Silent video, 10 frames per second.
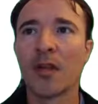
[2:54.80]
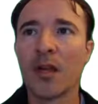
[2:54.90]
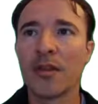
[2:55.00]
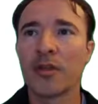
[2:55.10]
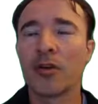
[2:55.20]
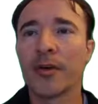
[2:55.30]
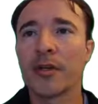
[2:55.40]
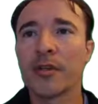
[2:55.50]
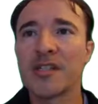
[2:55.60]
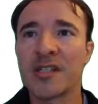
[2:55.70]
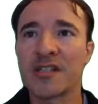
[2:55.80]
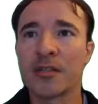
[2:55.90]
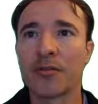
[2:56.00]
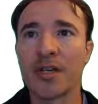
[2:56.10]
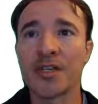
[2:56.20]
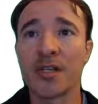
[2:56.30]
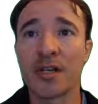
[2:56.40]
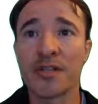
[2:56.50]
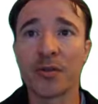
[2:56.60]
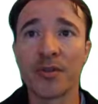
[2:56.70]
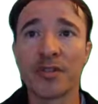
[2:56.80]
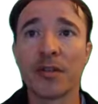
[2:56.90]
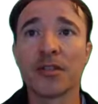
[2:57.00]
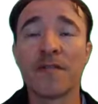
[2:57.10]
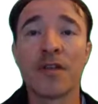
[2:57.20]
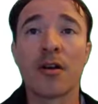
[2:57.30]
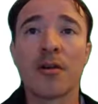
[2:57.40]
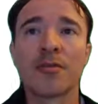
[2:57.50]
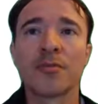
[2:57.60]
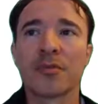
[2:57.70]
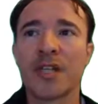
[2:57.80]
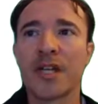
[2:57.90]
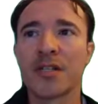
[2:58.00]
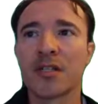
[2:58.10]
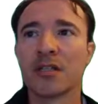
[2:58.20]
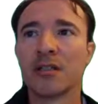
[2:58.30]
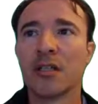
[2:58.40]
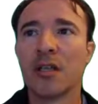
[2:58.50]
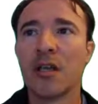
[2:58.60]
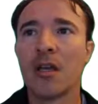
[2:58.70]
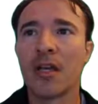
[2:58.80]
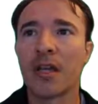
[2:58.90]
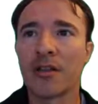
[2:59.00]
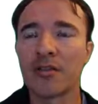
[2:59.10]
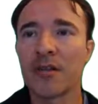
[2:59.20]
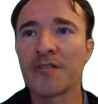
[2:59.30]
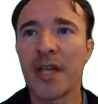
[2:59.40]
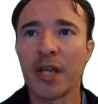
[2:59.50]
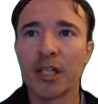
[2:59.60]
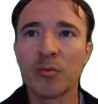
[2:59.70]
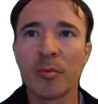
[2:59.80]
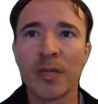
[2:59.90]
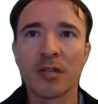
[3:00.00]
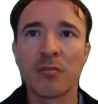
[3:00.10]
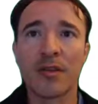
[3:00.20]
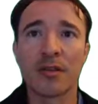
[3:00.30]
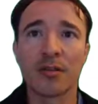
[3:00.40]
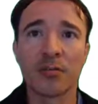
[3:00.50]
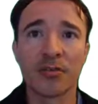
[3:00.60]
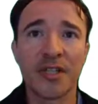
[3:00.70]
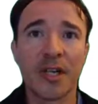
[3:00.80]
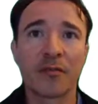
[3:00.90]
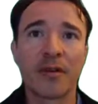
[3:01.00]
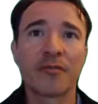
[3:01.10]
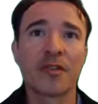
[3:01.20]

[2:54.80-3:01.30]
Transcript: The Coriolis acceleration is a result of the Earth's rotation. It conserves angular momentum within the rotating reference